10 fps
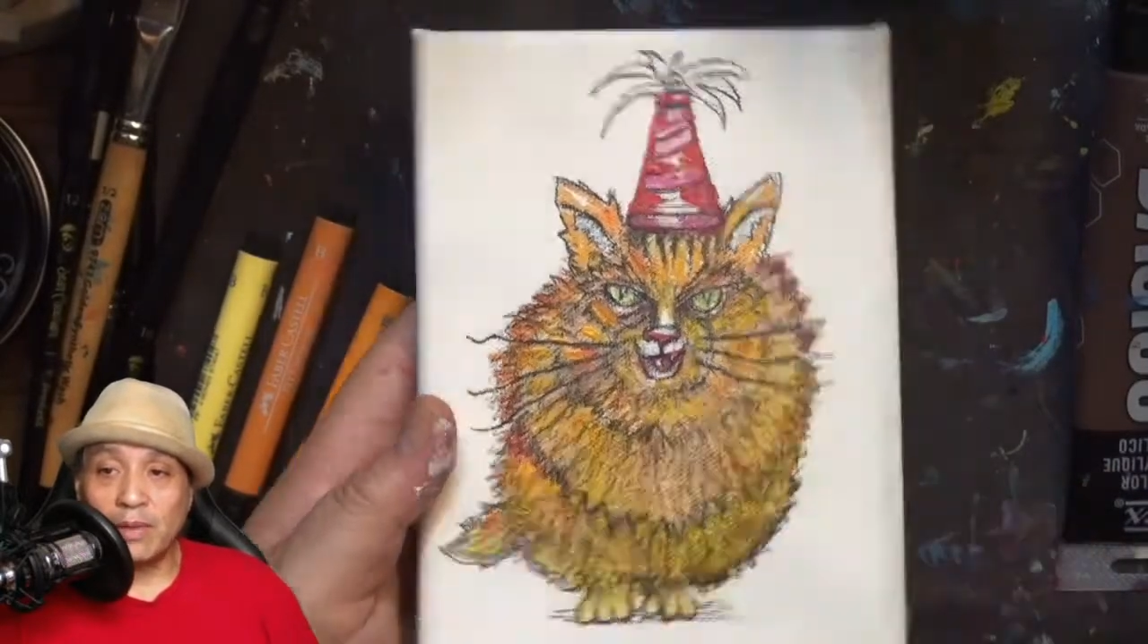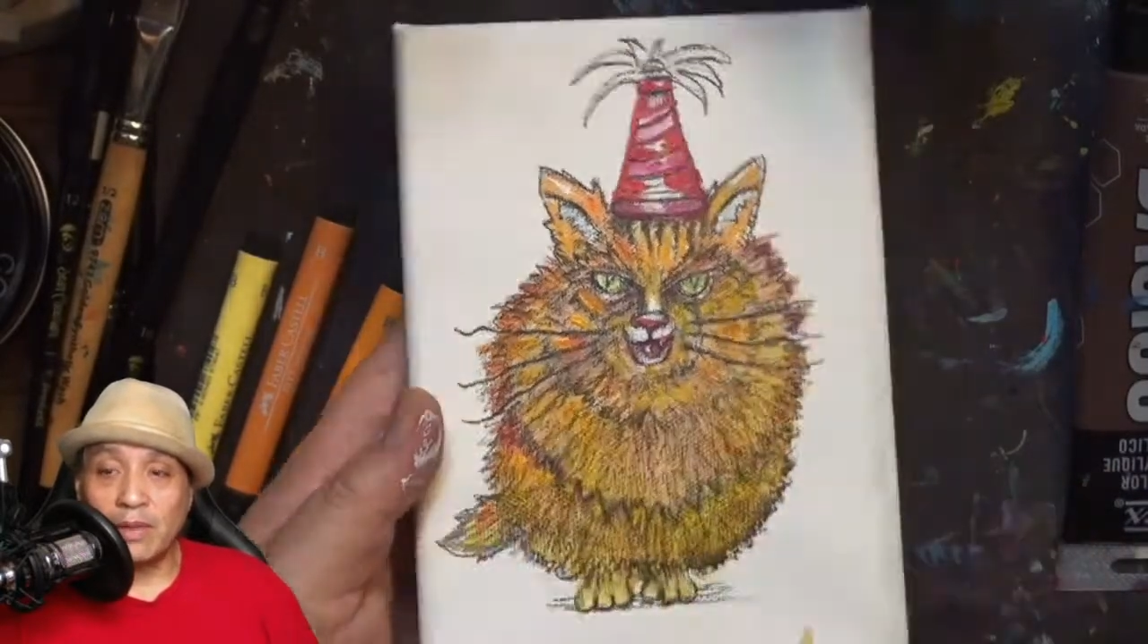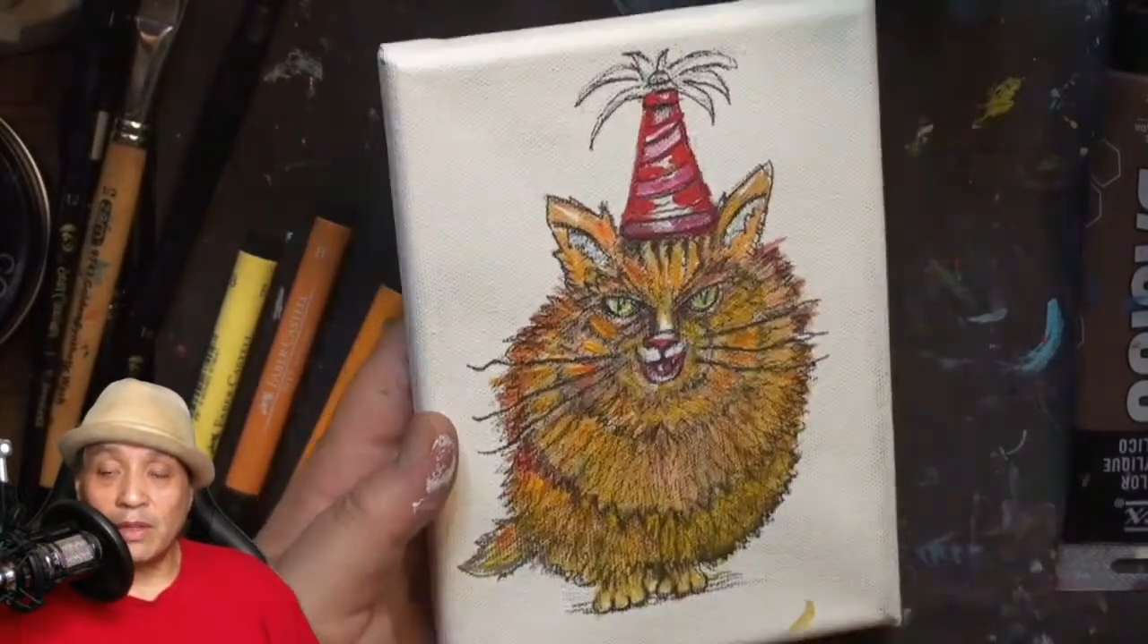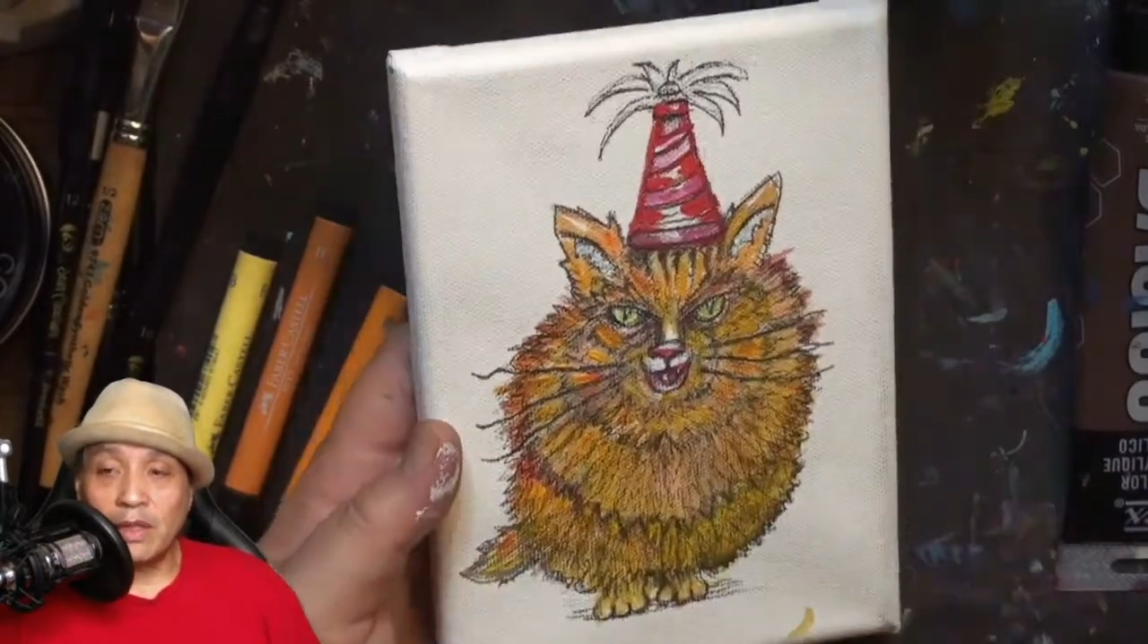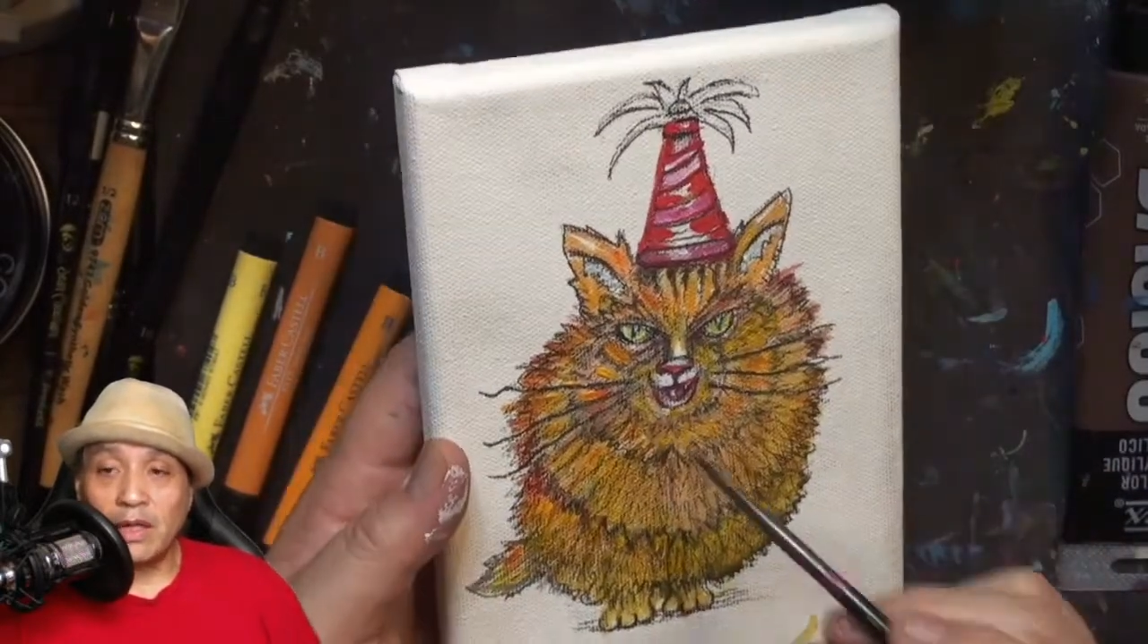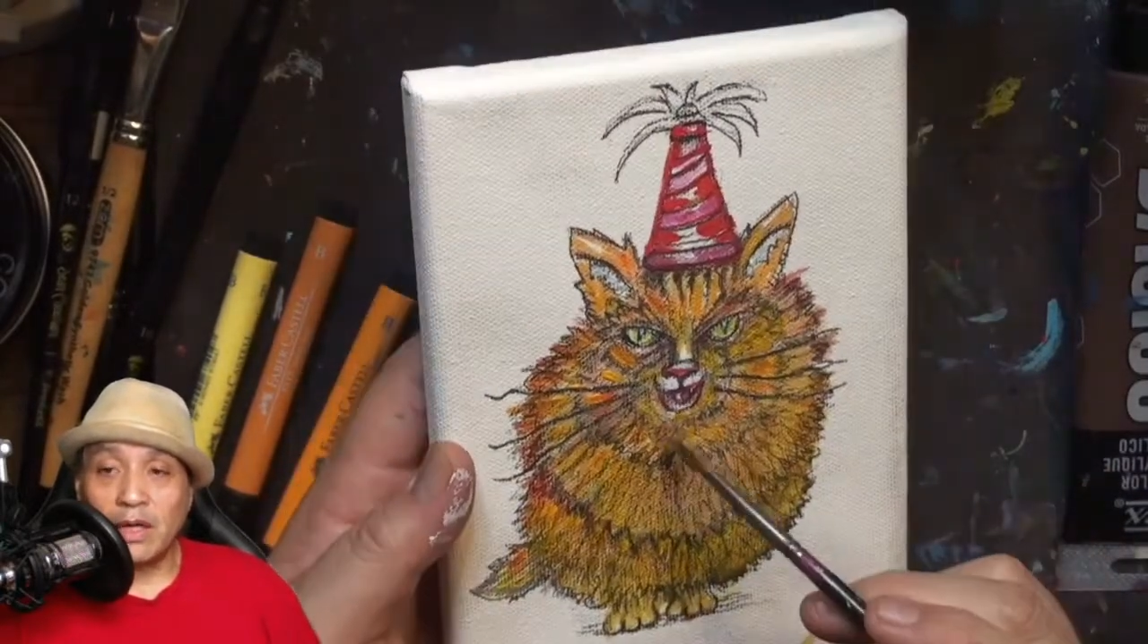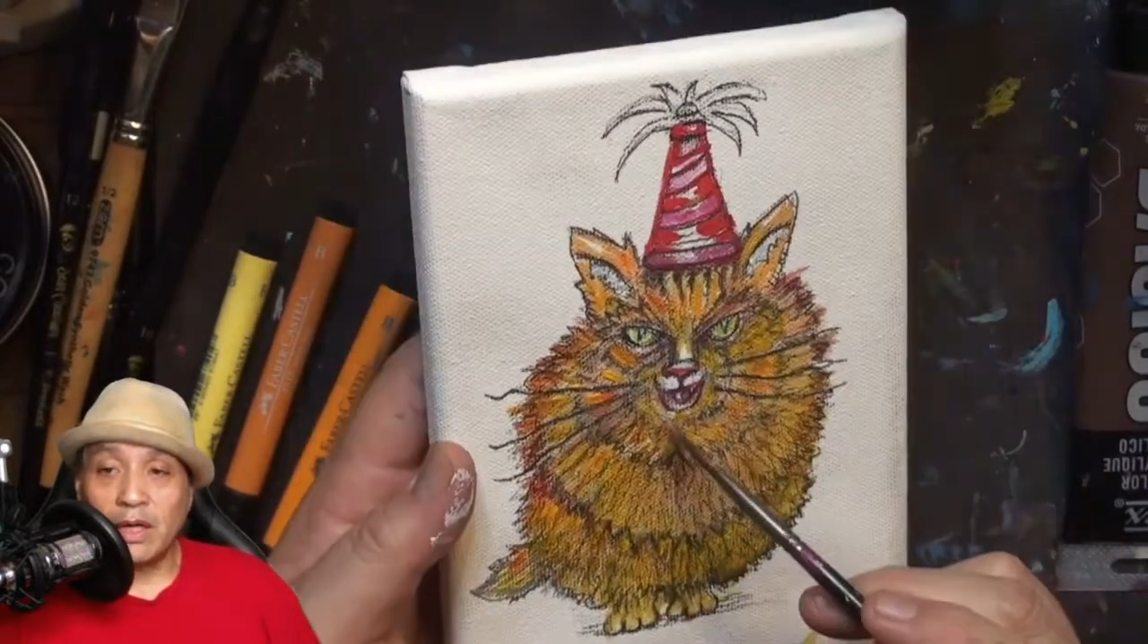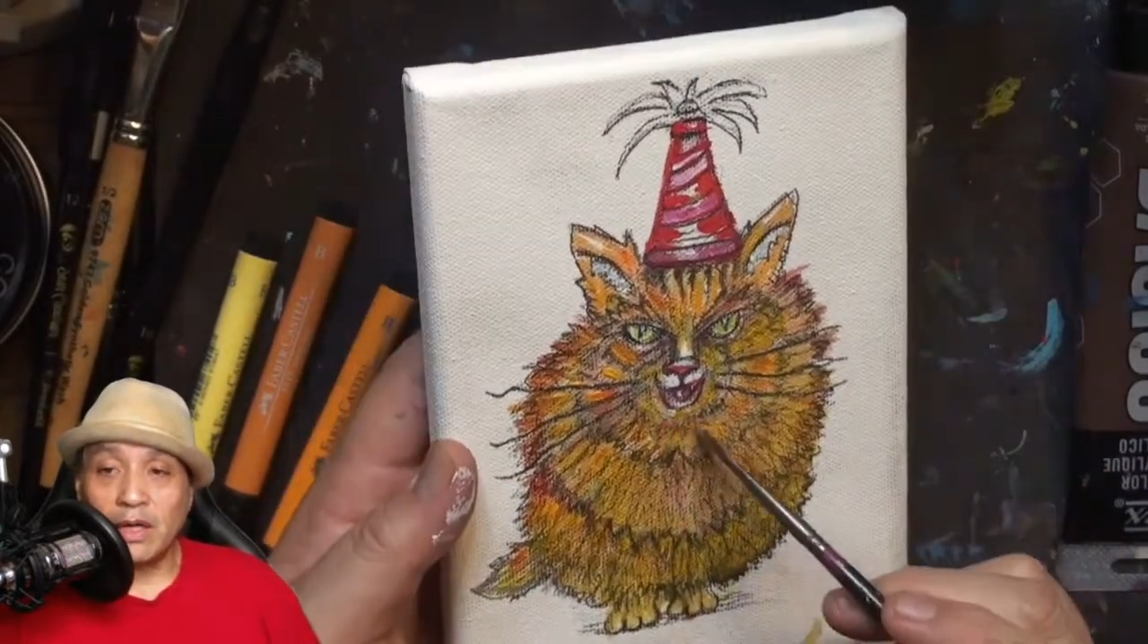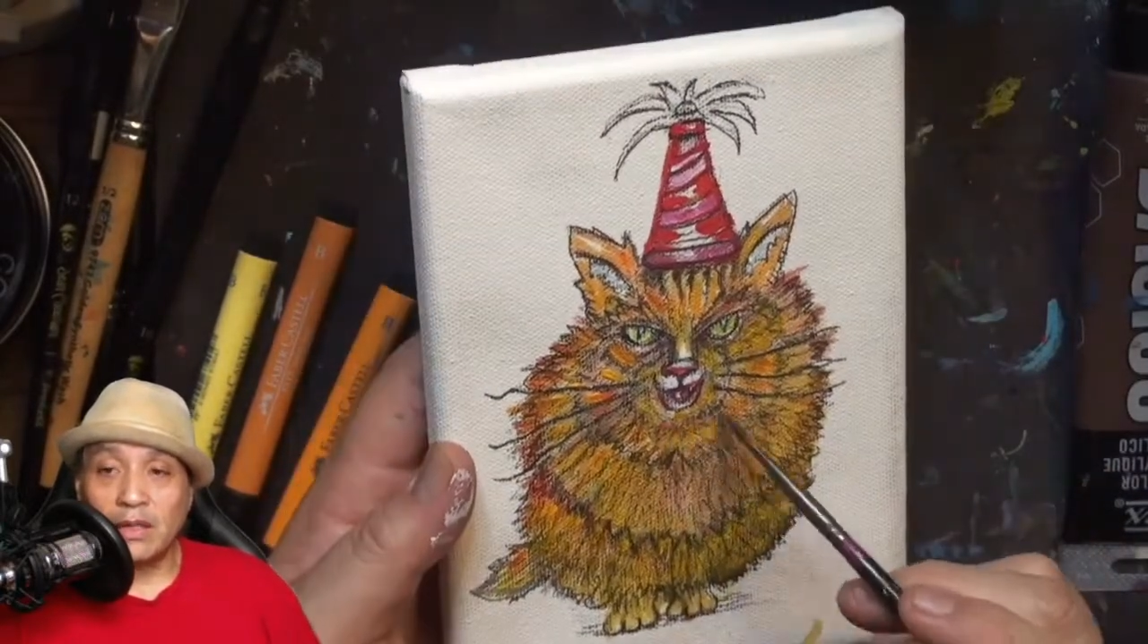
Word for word: but uh,